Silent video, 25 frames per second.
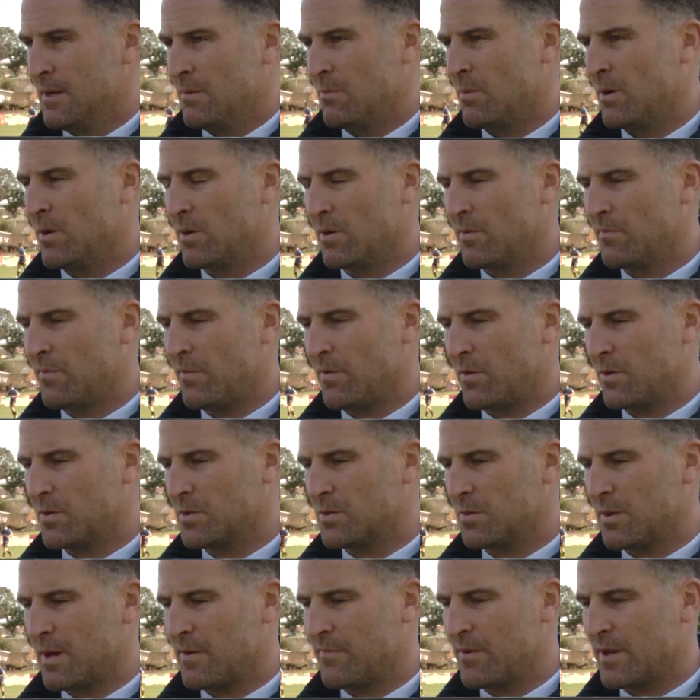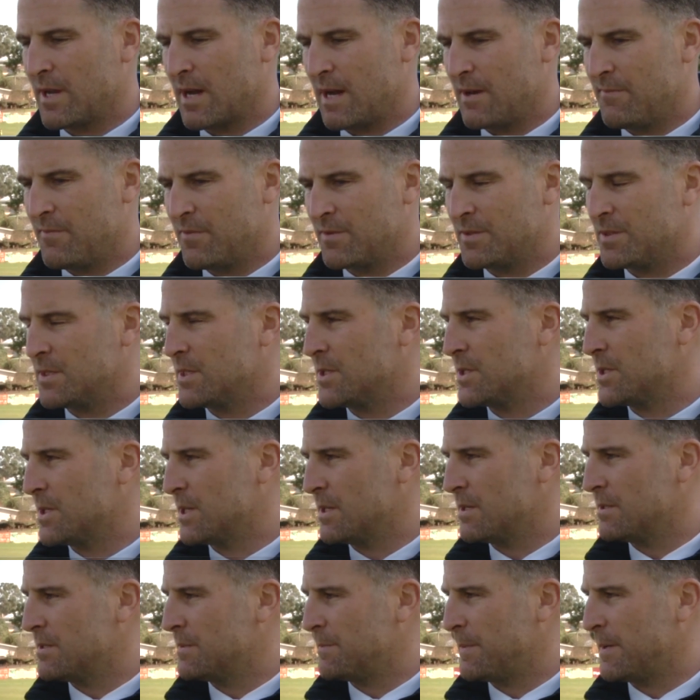we're looking forward to it. Every game for us this
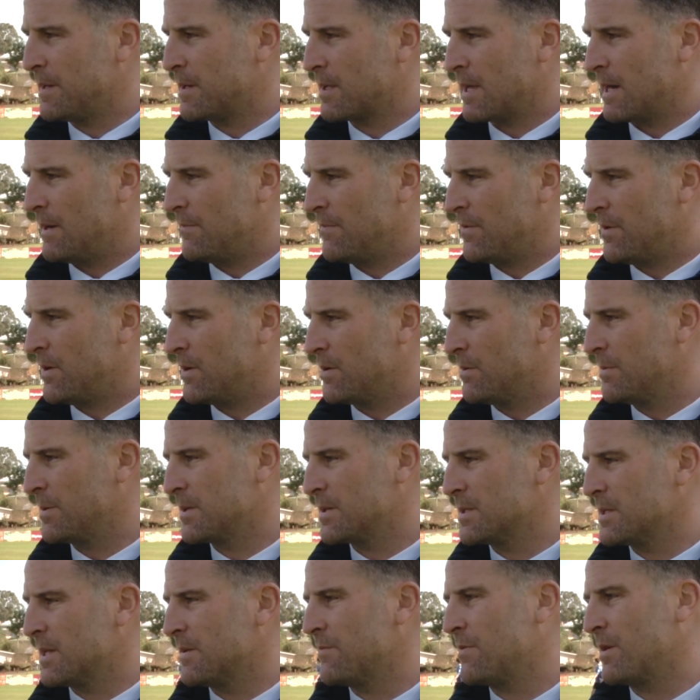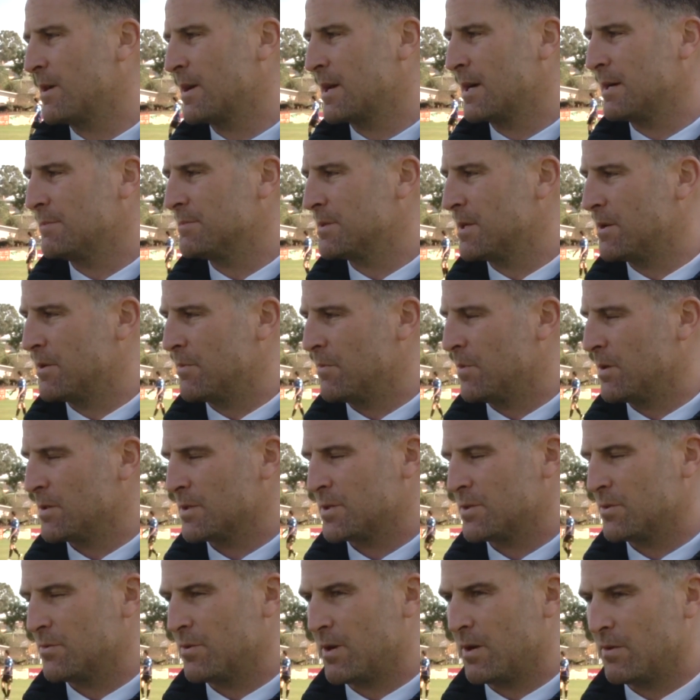year has been a cup final because everyone comes here and
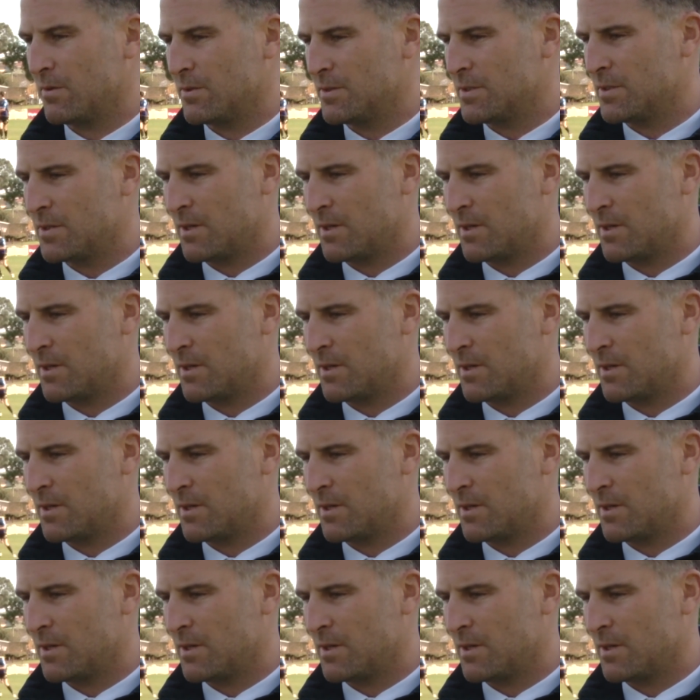wants to roll us.